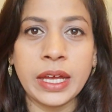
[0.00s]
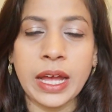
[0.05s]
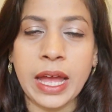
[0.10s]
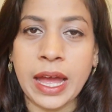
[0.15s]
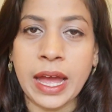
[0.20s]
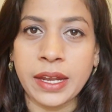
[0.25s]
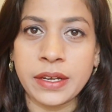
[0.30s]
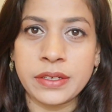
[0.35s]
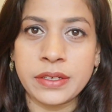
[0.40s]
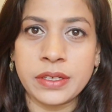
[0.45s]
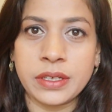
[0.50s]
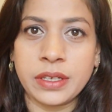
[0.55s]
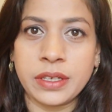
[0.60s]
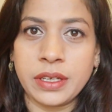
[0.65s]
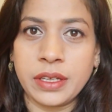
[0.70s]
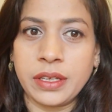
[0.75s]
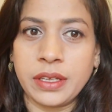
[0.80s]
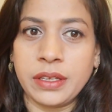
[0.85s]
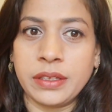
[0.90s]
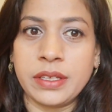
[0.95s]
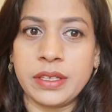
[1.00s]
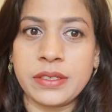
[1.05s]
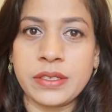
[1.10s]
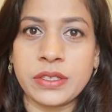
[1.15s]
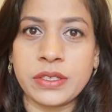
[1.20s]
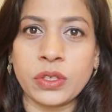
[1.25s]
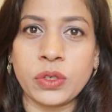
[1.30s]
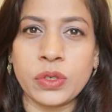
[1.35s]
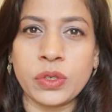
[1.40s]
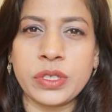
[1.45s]
and
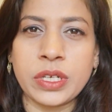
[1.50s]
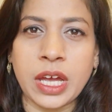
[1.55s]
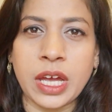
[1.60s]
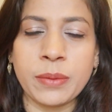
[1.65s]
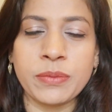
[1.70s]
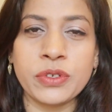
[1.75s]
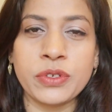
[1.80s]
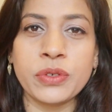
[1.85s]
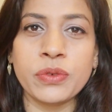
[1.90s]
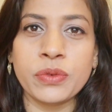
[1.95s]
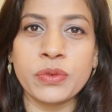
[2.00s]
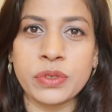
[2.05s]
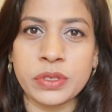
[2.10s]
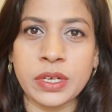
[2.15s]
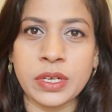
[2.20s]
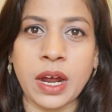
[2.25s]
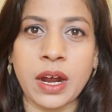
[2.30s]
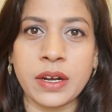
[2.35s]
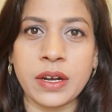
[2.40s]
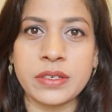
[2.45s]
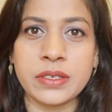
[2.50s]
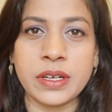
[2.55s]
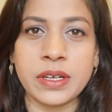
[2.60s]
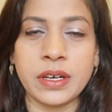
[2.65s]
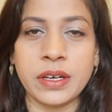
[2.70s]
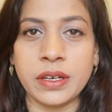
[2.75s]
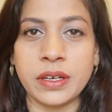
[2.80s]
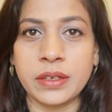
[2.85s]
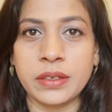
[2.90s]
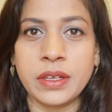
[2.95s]
this is a good time to start
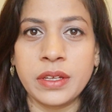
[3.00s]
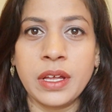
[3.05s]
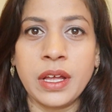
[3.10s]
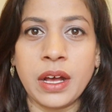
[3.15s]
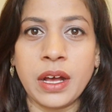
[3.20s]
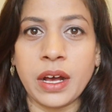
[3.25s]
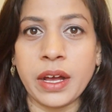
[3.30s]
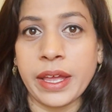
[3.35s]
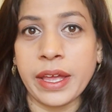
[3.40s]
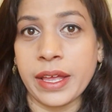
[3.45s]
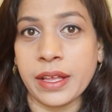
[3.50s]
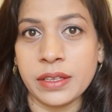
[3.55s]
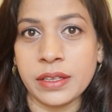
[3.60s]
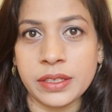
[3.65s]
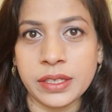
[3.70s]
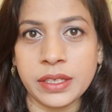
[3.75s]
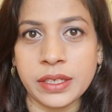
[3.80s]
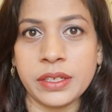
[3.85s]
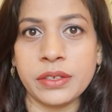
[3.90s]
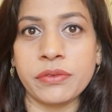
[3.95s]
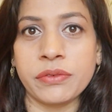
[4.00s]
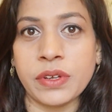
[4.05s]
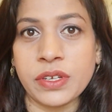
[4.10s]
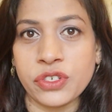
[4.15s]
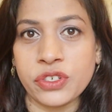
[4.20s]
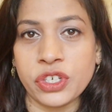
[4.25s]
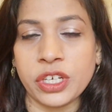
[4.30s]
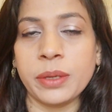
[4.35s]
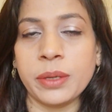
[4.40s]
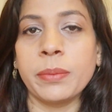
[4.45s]
a healthy
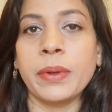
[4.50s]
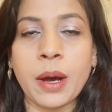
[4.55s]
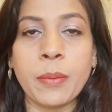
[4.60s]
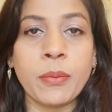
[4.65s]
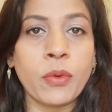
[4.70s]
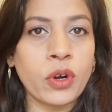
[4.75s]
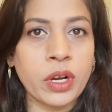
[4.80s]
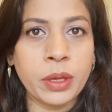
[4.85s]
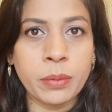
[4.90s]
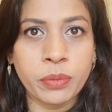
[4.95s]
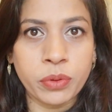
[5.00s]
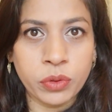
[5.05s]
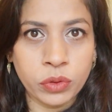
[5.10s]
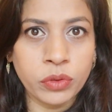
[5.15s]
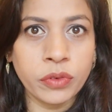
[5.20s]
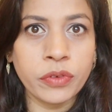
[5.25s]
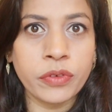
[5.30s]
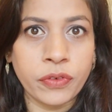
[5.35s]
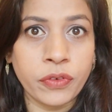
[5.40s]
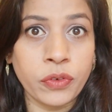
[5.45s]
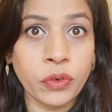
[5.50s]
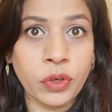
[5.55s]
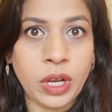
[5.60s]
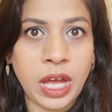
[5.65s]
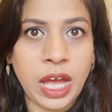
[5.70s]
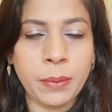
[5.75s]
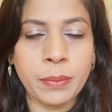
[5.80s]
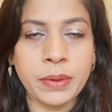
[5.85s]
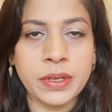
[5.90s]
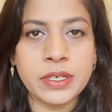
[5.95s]
regime, a more improved food
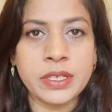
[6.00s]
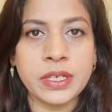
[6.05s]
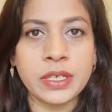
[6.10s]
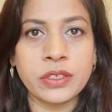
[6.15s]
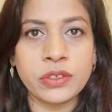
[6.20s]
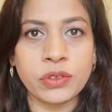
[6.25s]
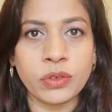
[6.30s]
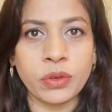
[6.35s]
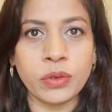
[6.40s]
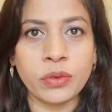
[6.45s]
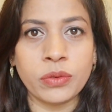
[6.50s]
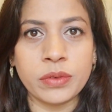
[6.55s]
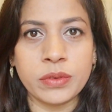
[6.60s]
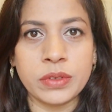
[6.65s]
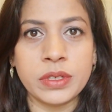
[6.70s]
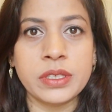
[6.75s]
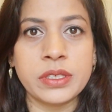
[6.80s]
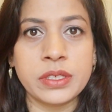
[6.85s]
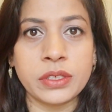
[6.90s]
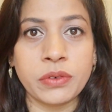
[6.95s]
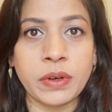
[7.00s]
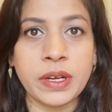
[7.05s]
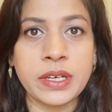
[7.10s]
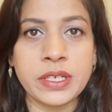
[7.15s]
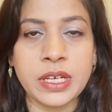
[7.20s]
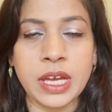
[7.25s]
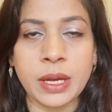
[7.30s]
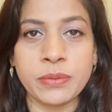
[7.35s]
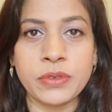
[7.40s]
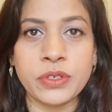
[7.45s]
habit. So it's a
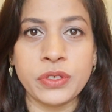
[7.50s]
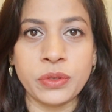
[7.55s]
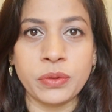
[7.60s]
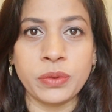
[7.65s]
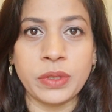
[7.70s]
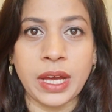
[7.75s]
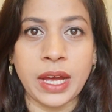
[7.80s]
great time to do